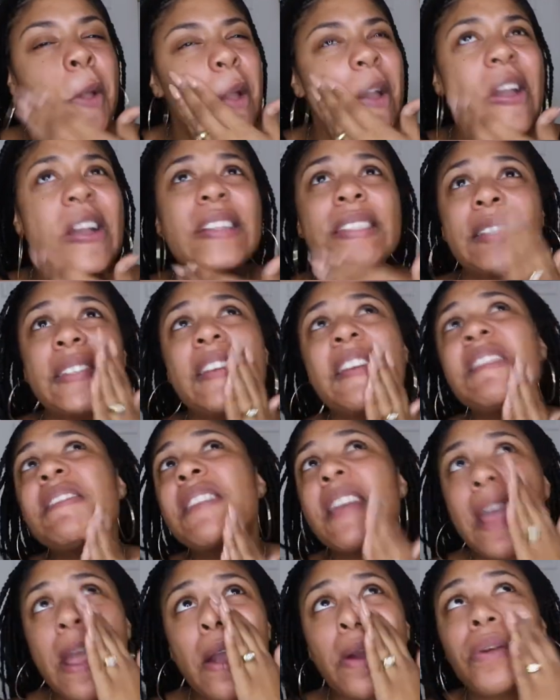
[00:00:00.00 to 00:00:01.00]
And
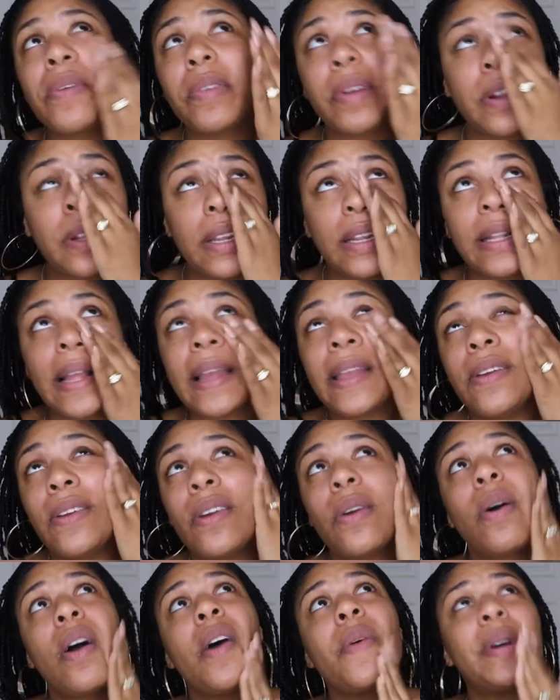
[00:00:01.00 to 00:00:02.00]
skincare, really, like, you
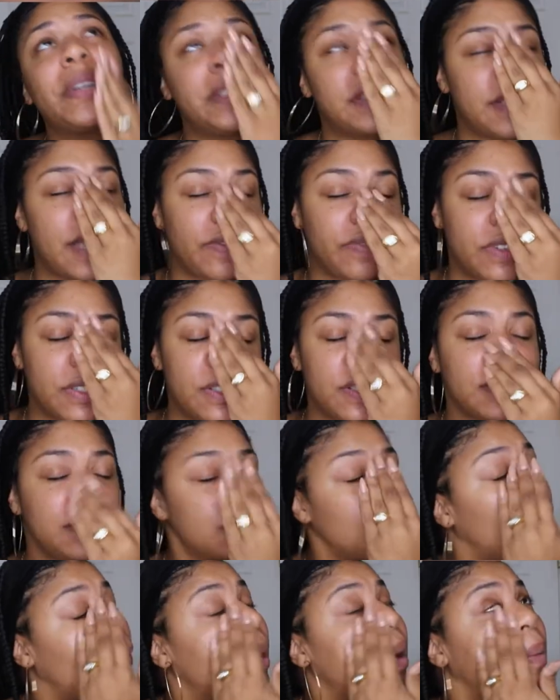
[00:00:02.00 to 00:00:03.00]
don't always just have to stick
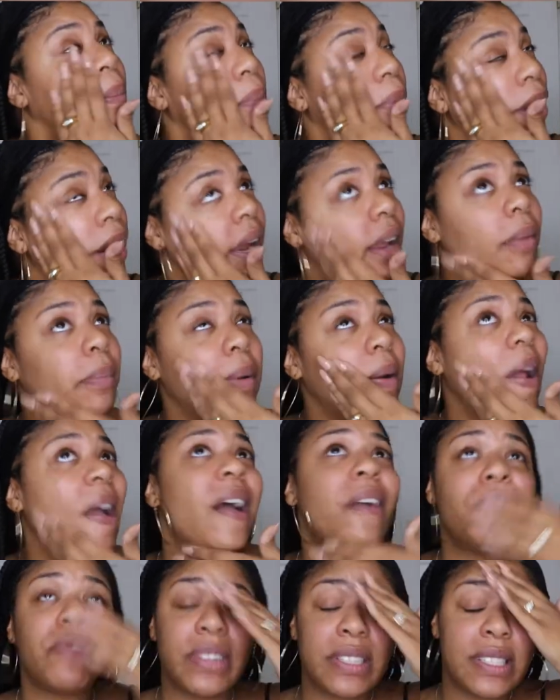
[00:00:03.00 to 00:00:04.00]
to one brand, but I
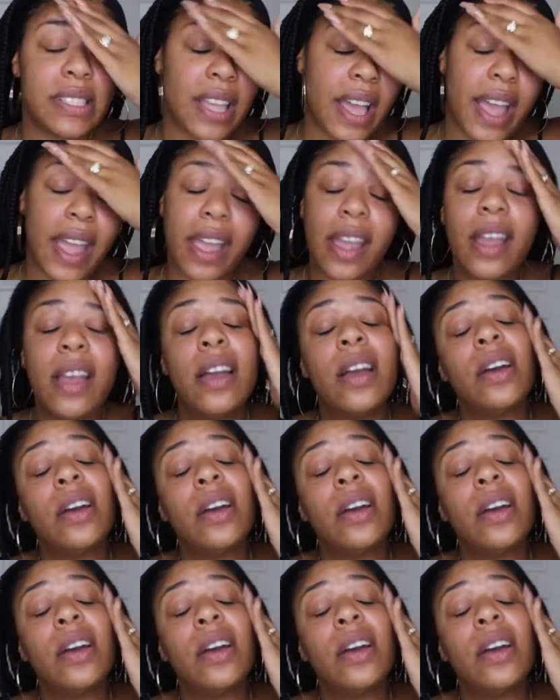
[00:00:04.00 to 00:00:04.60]
have to say